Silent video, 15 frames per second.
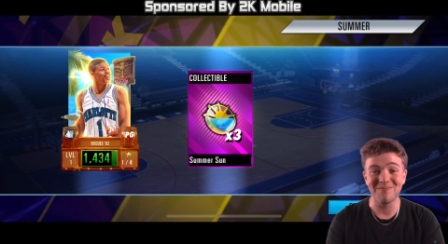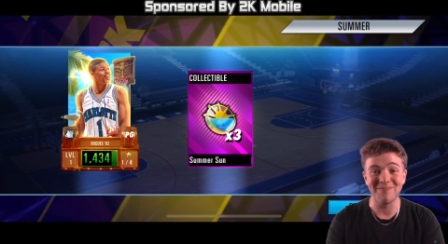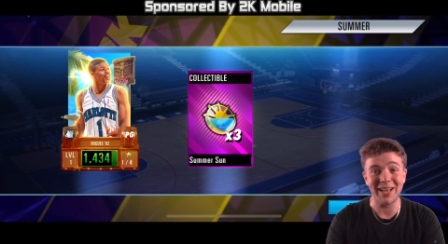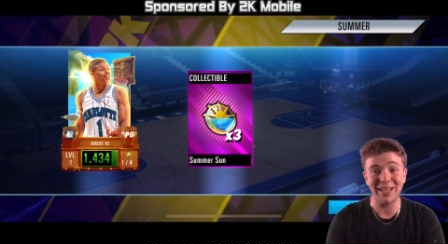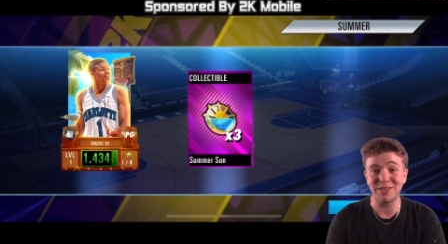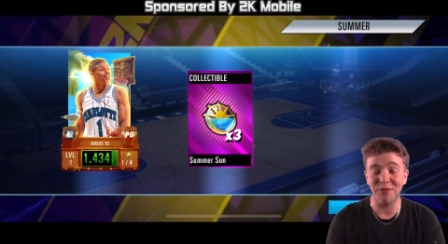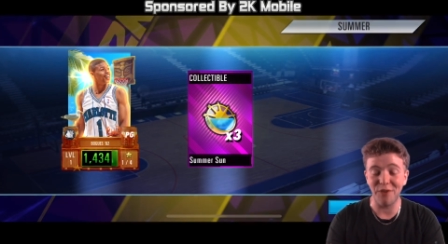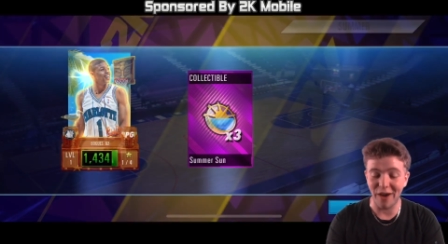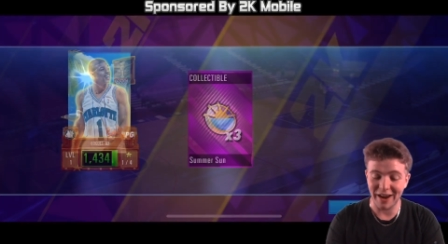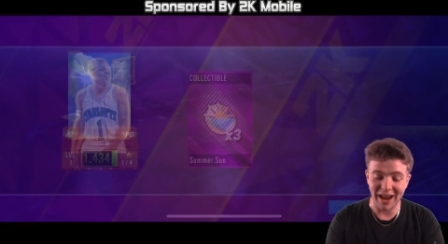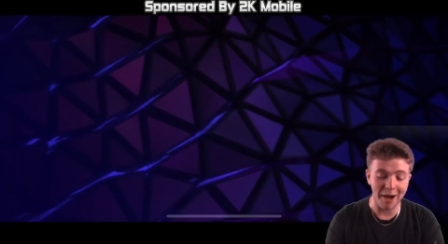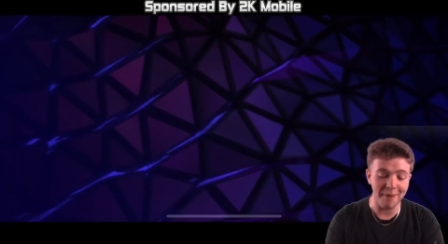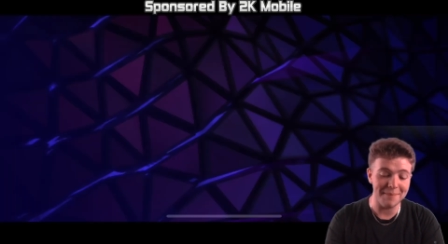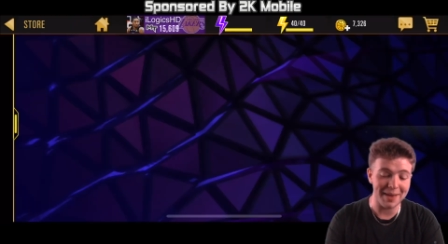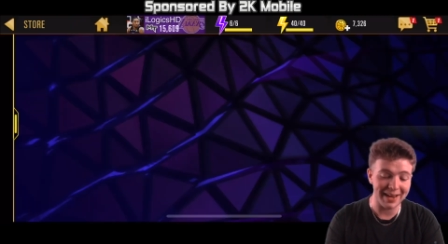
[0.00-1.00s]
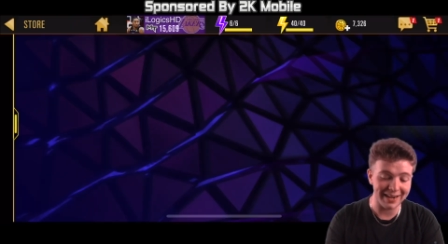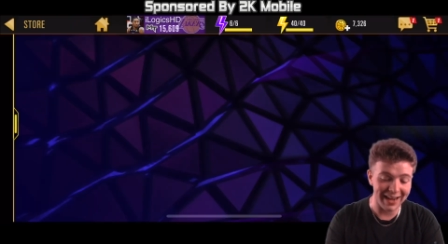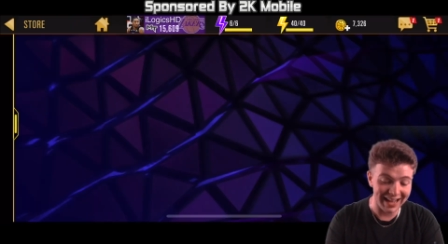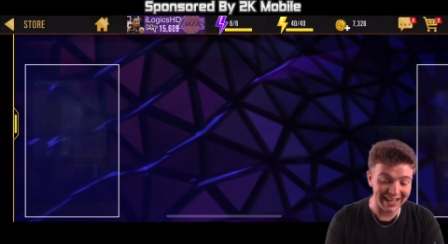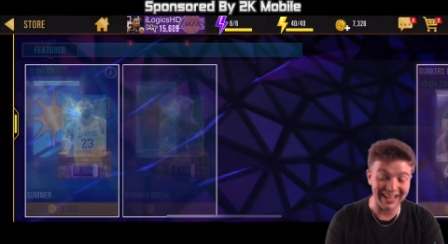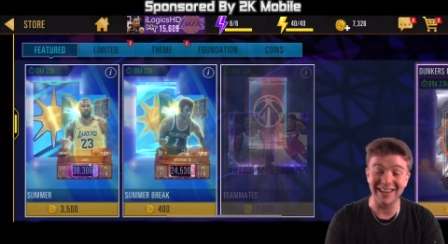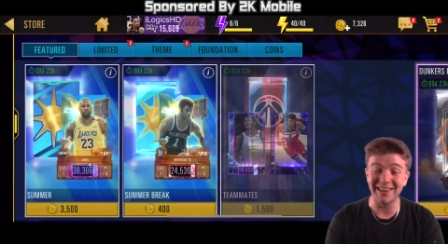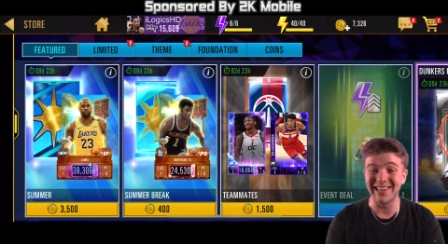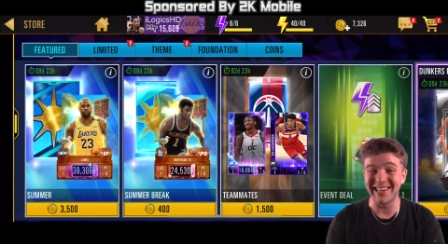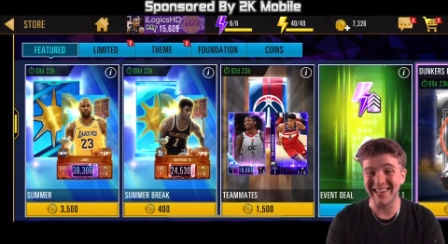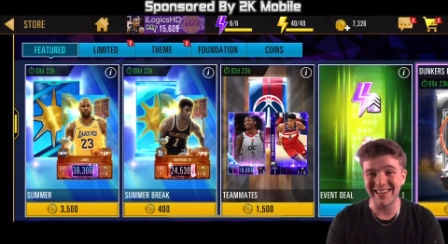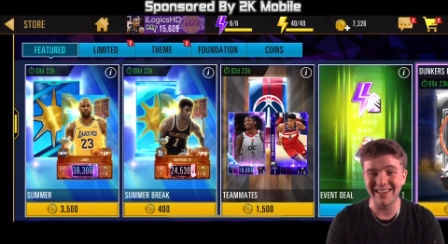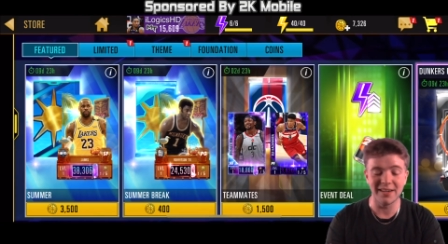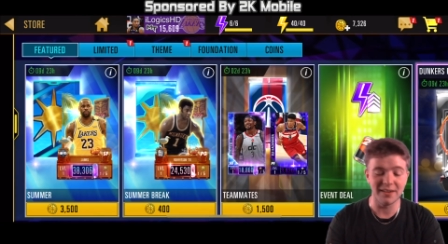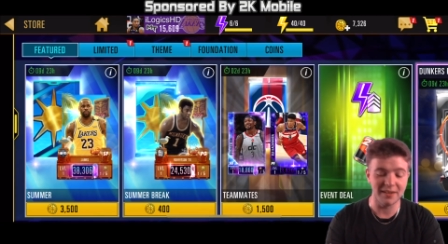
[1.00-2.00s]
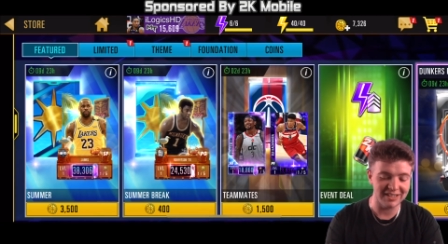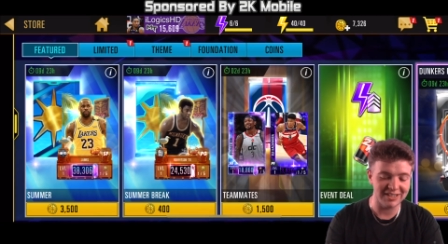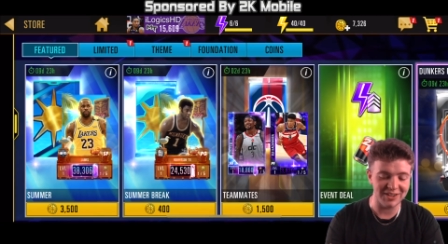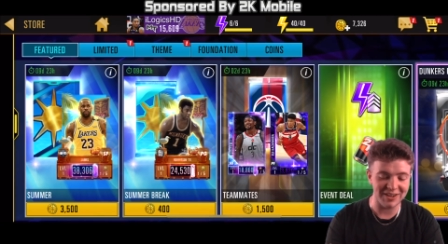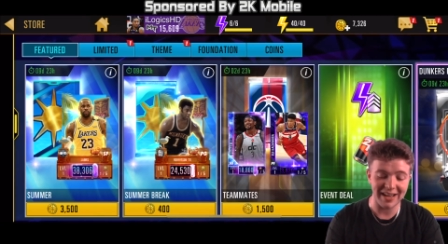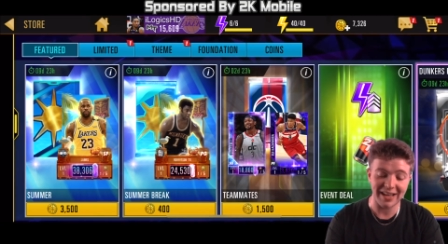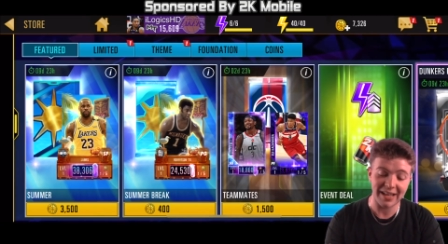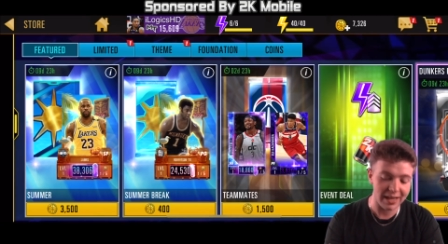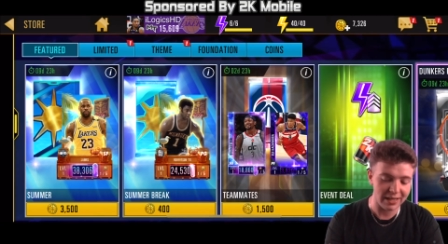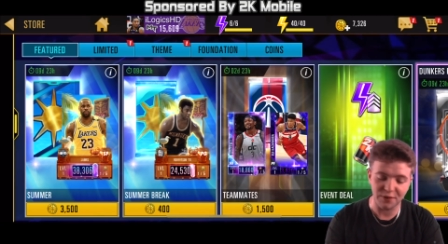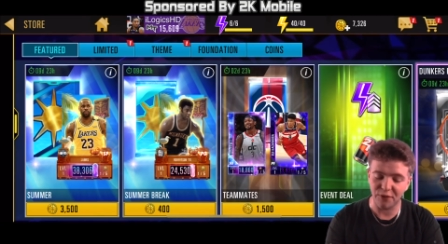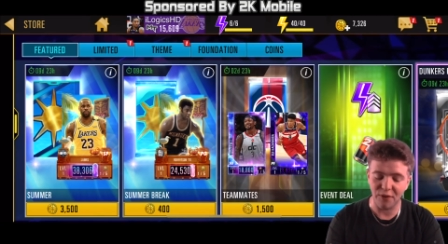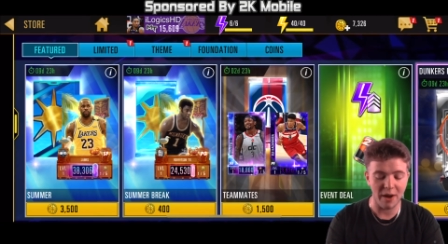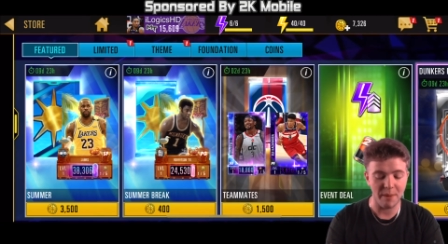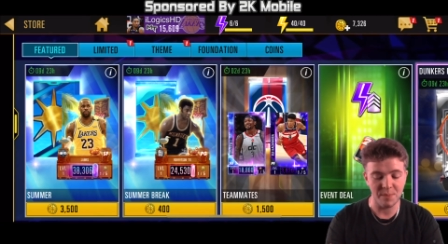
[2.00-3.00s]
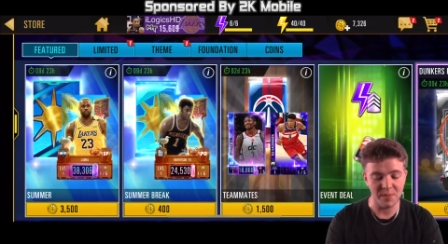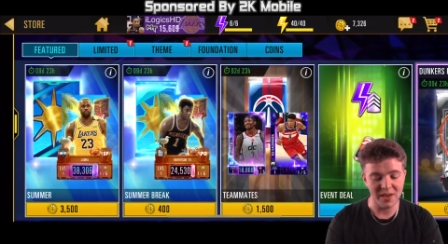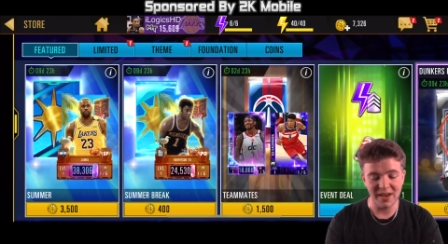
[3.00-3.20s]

It's fine. I mean, it, uh, it's, it's fine.